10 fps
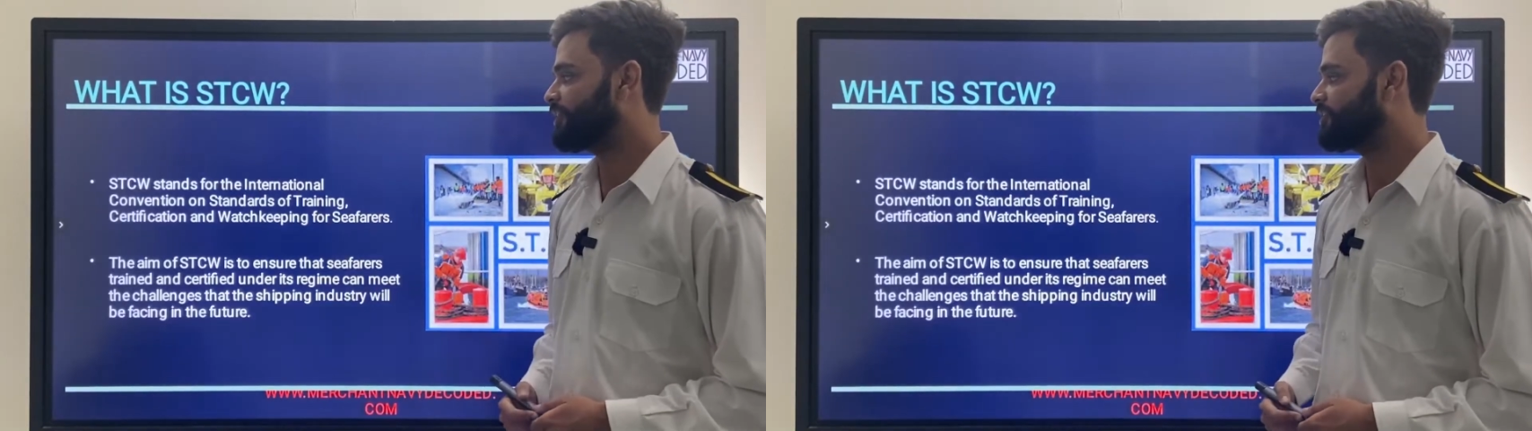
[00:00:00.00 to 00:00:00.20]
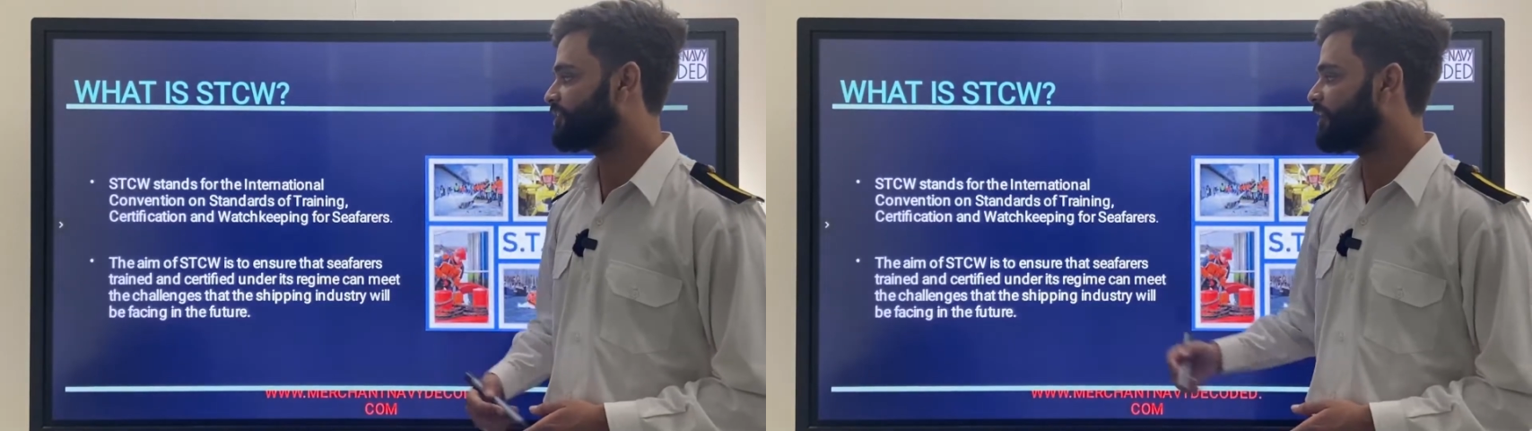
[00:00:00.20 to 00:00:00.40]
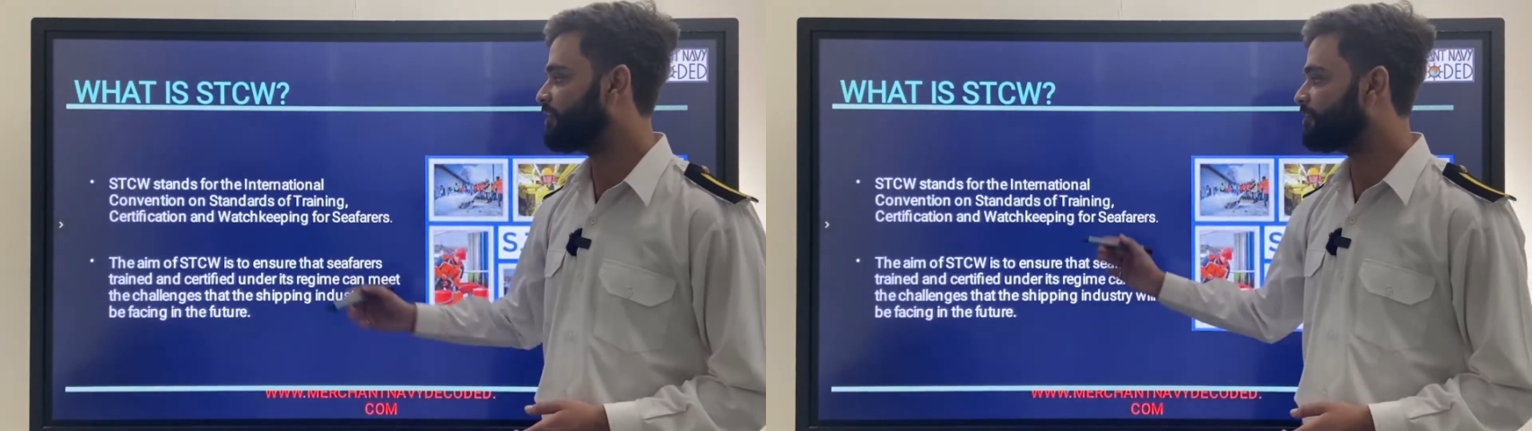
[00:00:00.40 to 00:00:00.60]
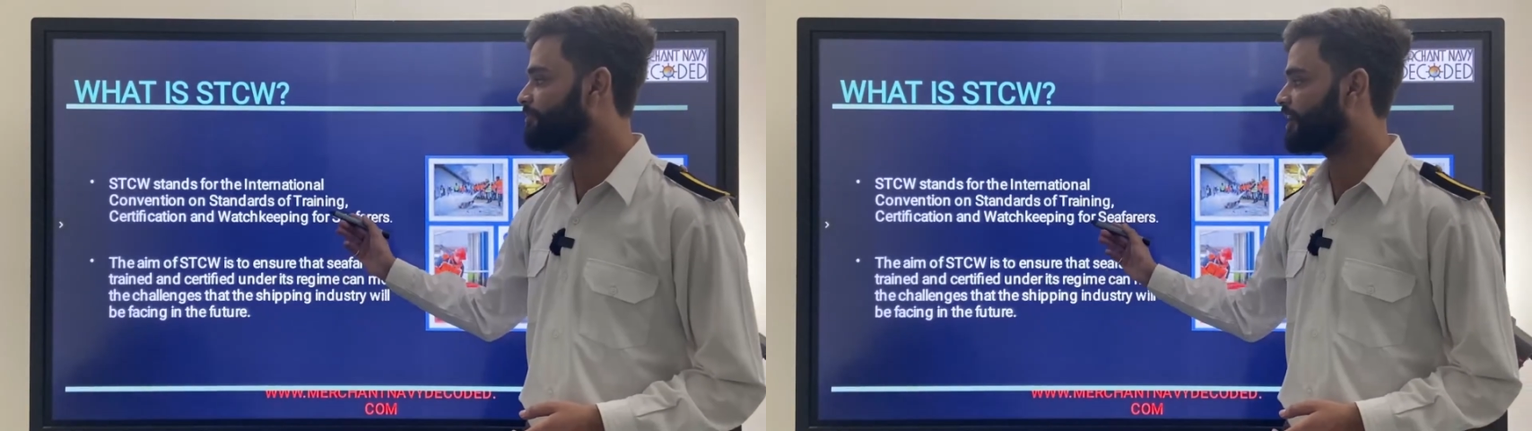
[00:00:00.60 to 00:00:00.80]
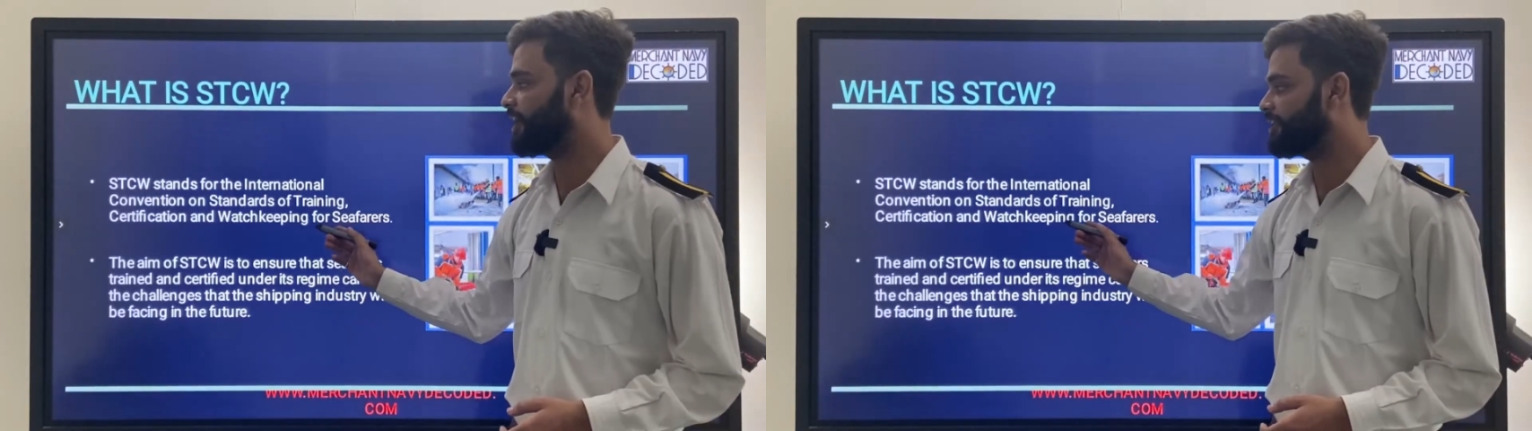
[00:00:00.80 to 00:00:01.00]
Standard
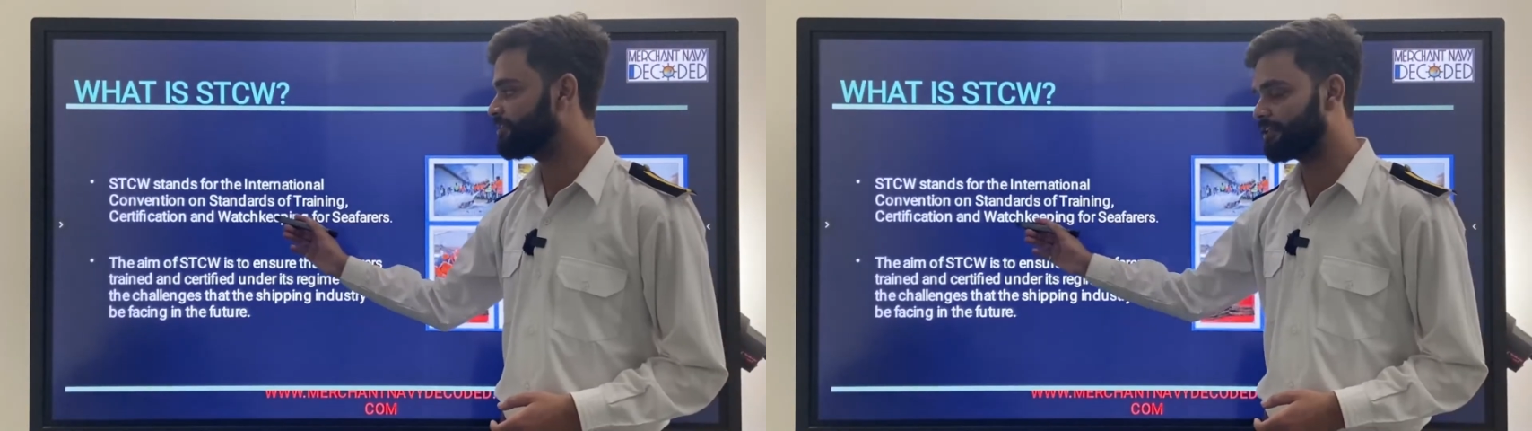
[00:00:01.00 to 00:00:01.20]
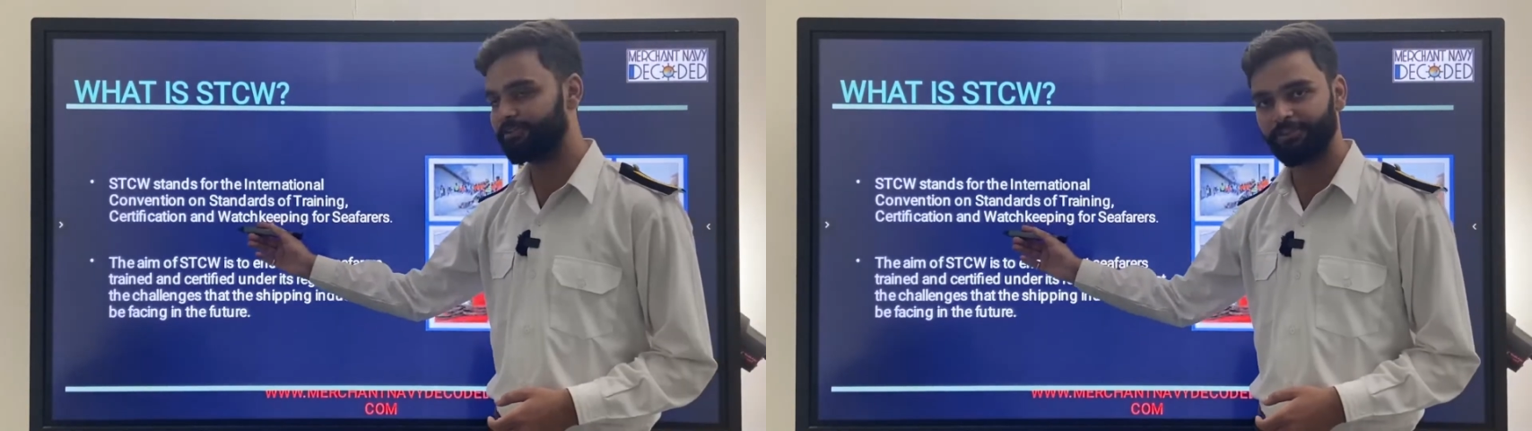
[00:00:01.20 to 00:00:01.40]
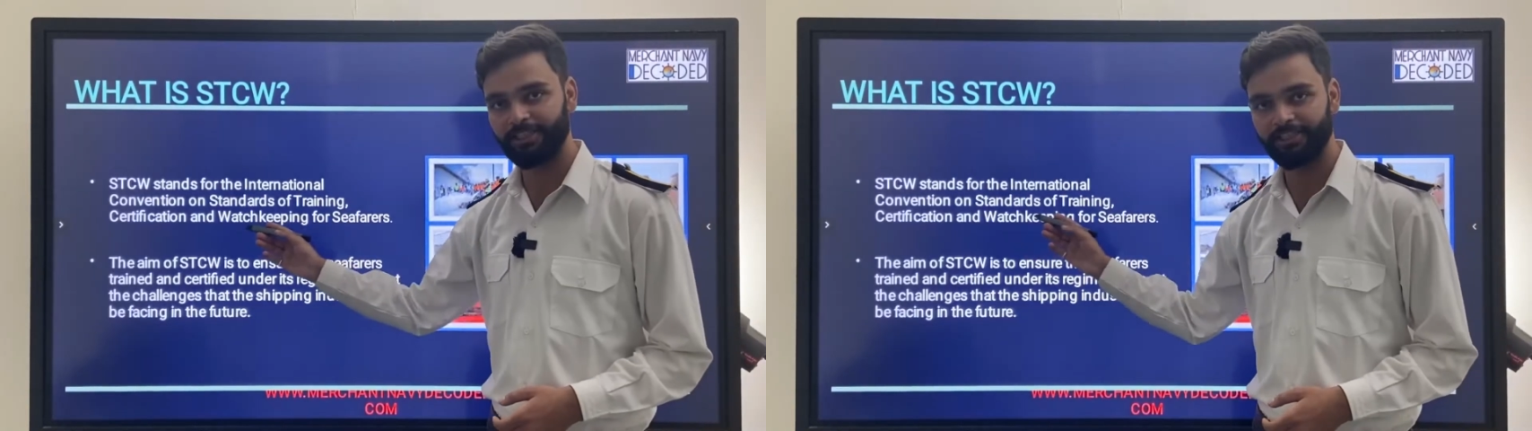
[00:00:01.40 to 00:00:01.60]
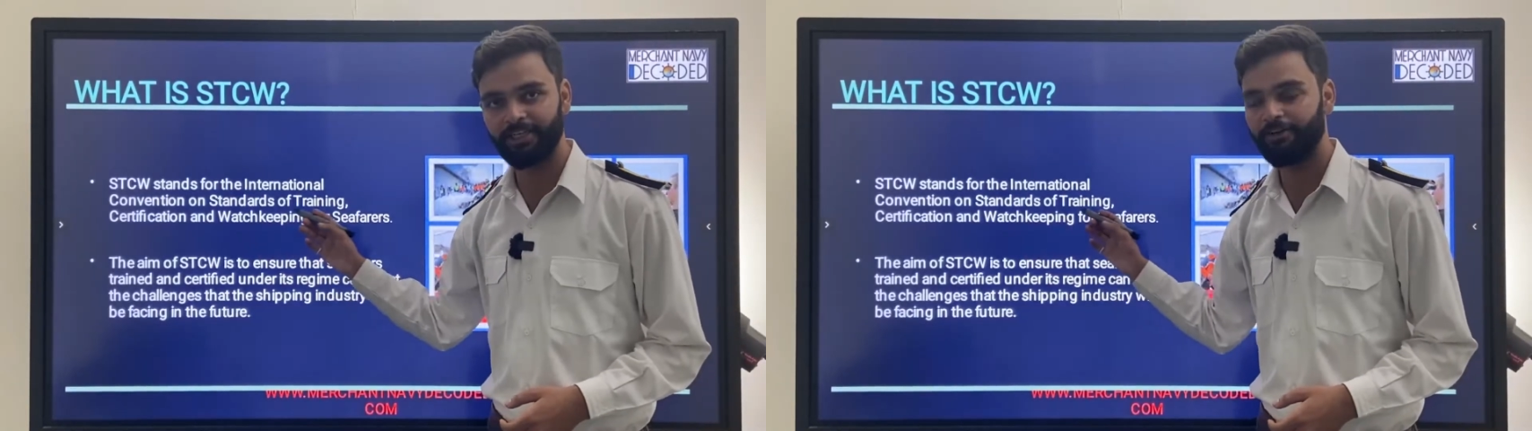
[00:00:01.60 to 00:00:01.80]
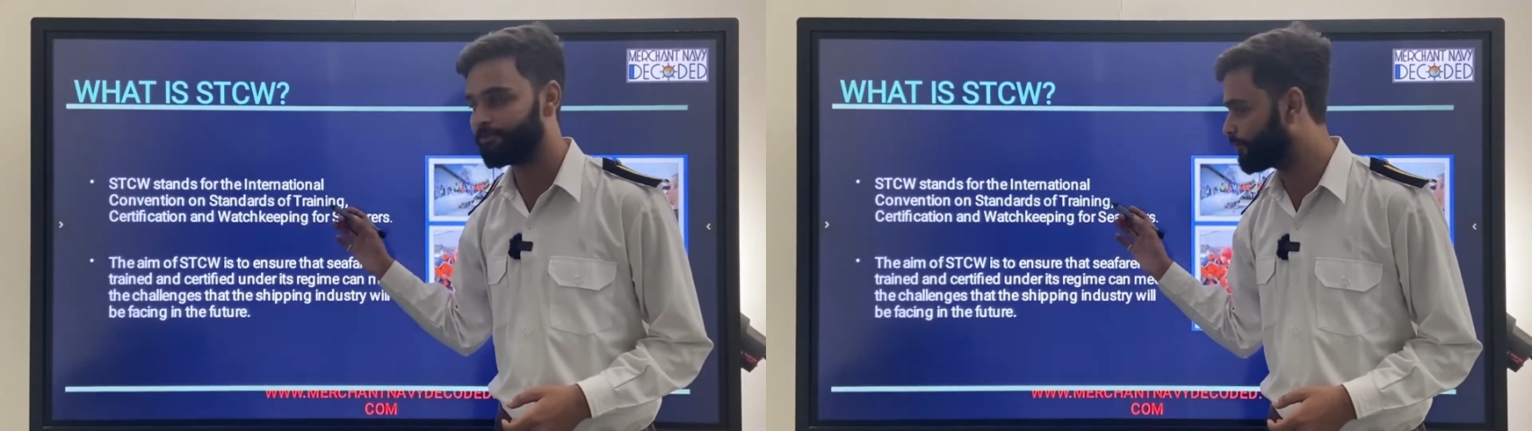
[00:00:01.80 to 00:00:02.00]
of Training, Certification and